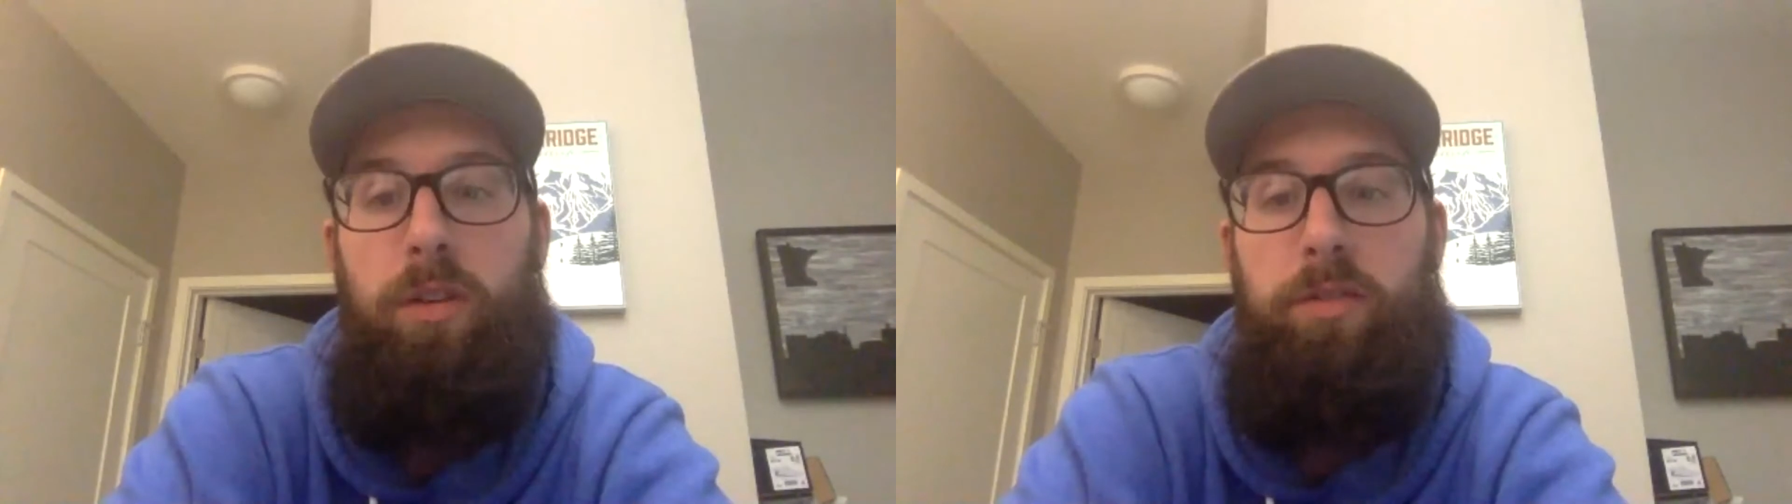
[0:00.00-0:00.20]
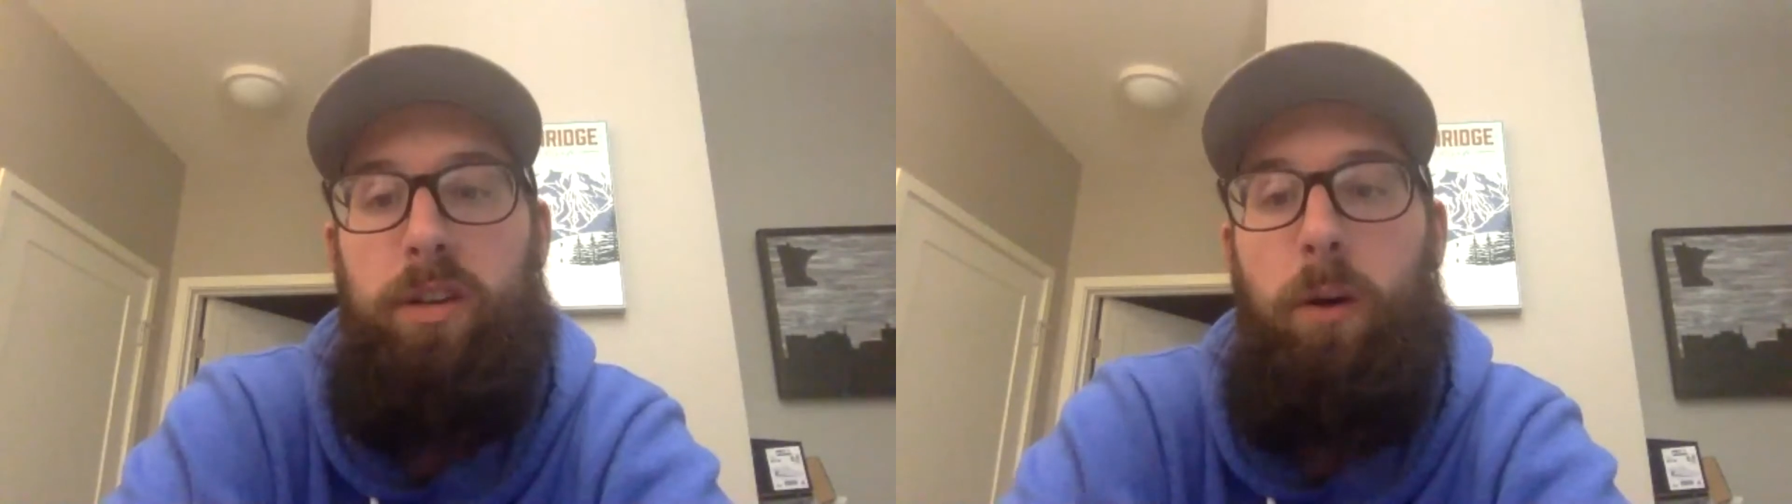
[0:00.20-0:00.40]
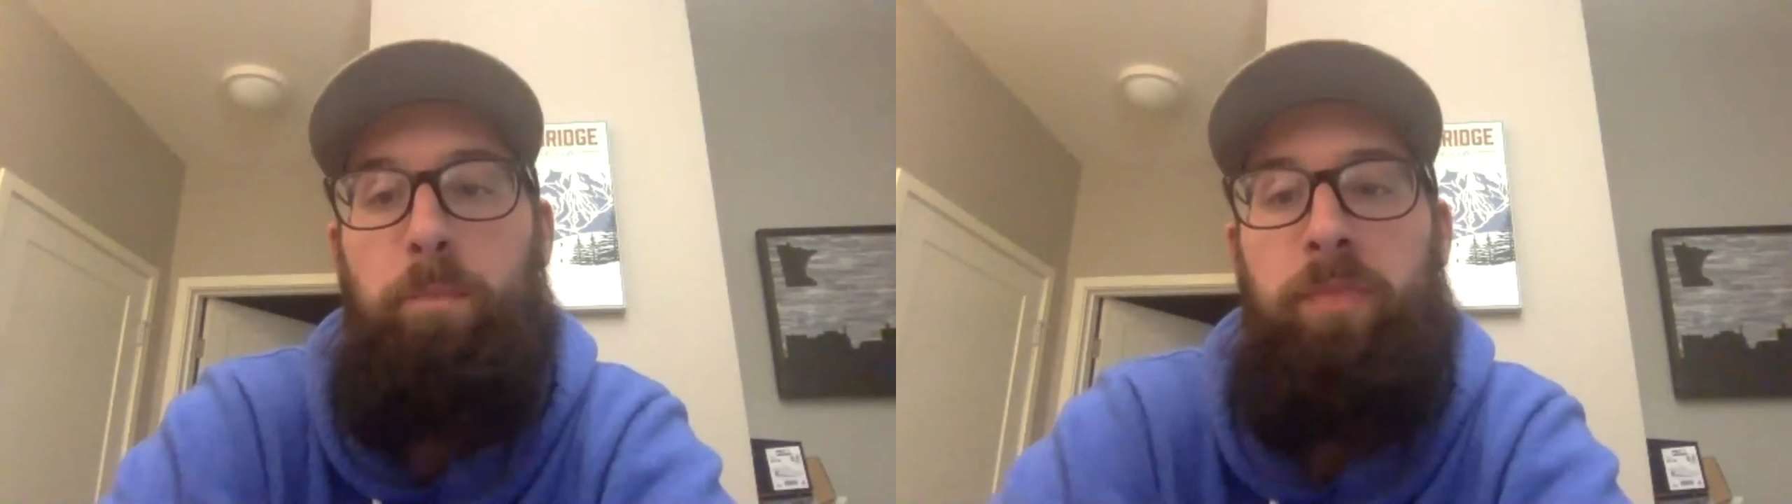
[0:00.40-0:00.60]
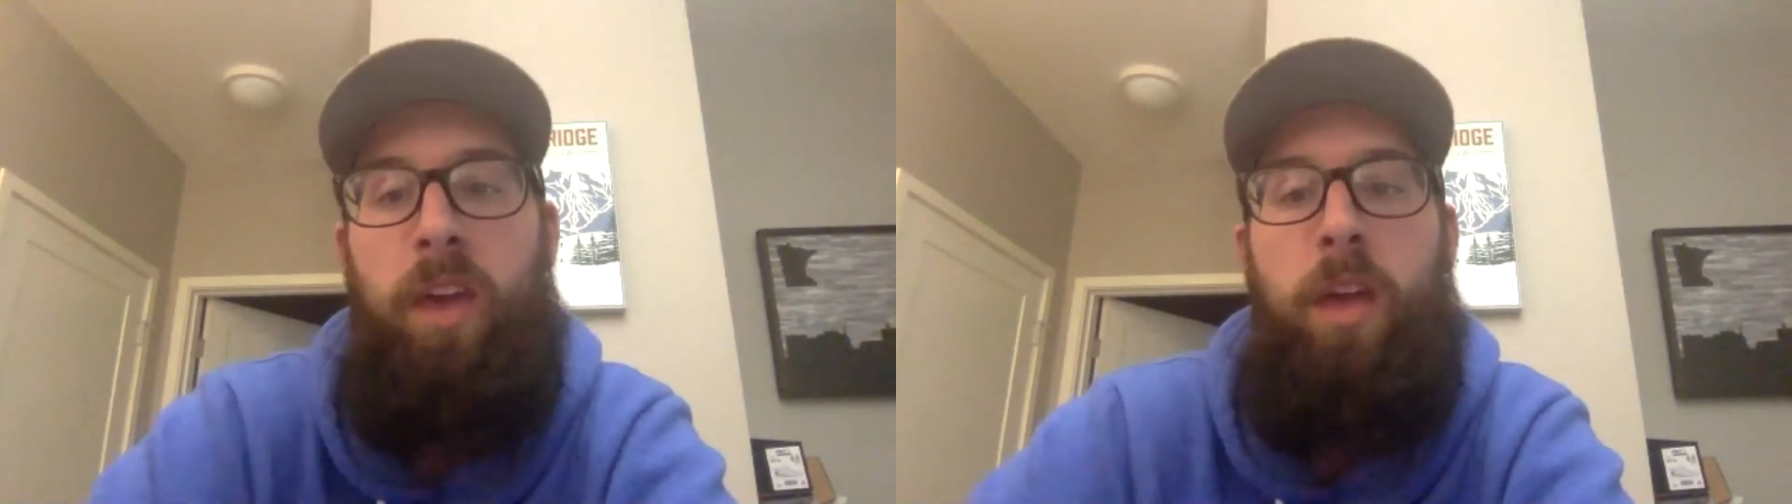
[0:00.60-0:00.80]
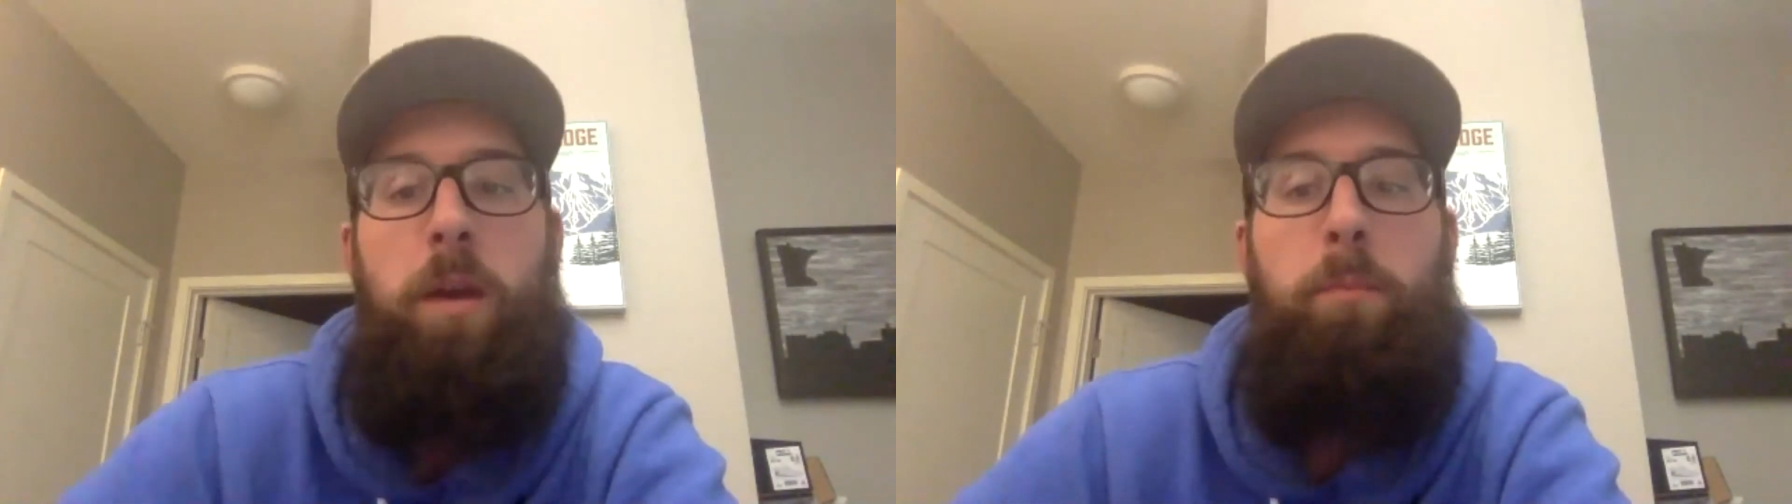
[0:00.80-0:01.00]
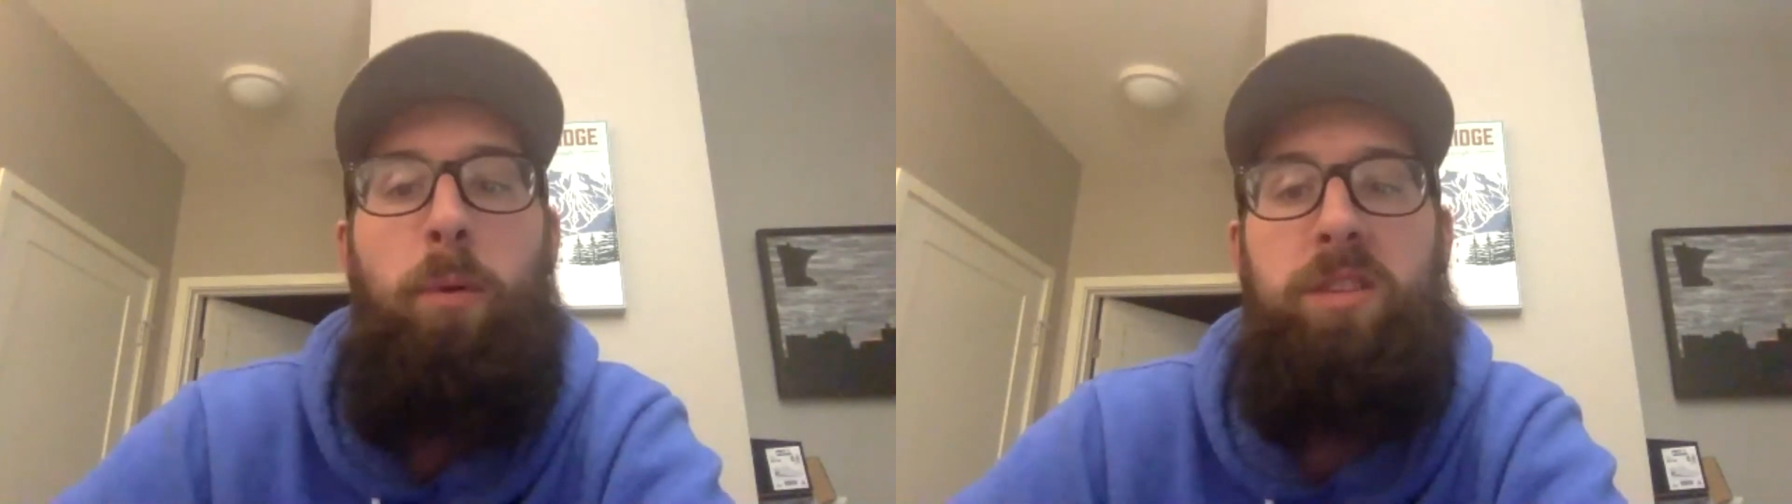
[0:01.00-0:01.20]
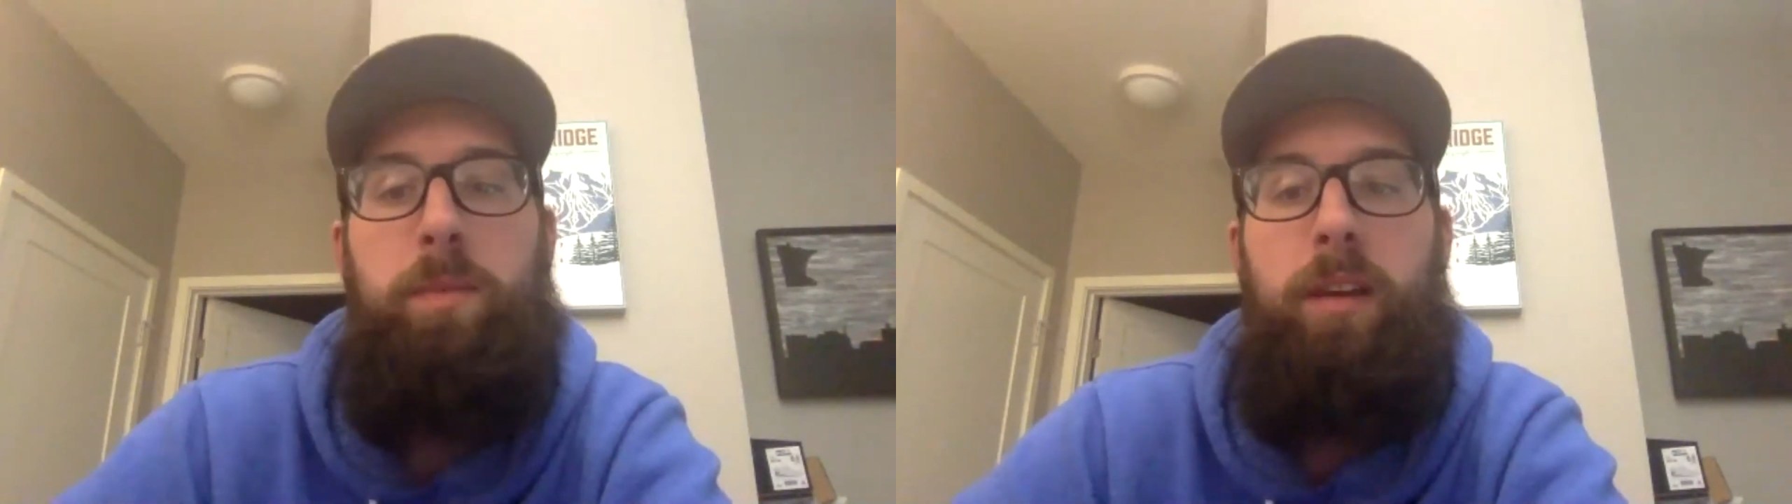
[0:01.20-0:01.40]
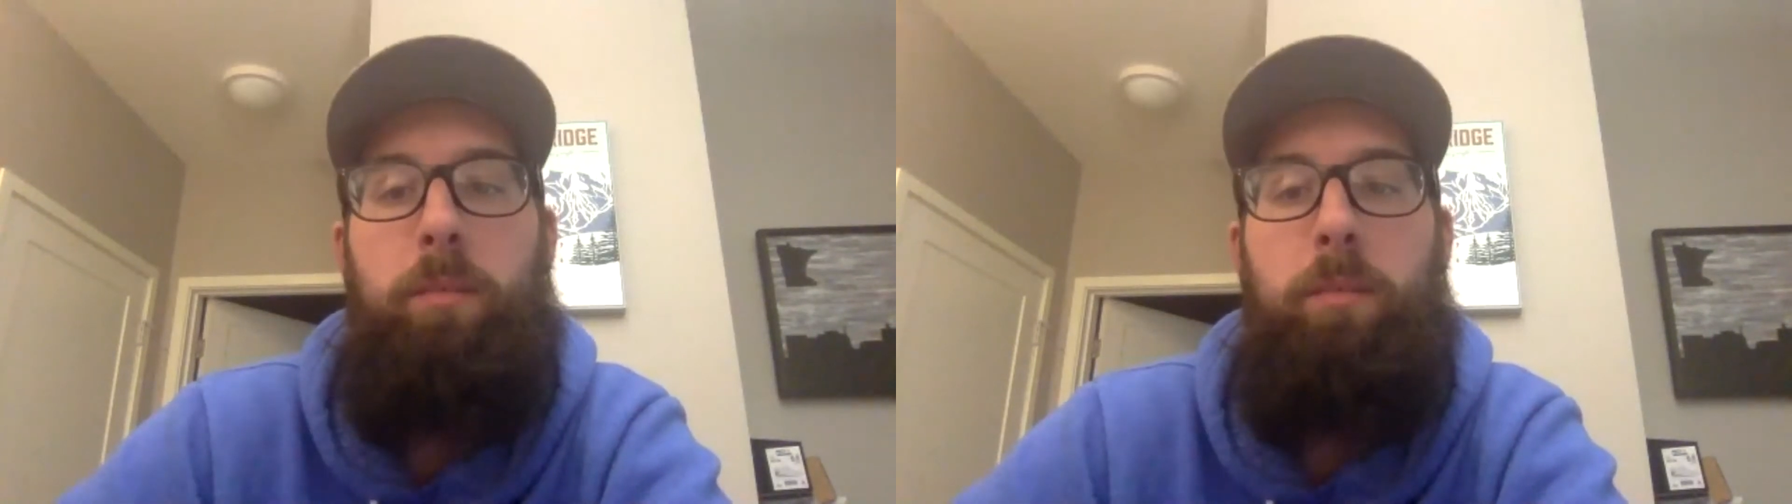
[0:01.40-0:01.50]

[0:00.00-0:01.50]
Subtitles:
So points being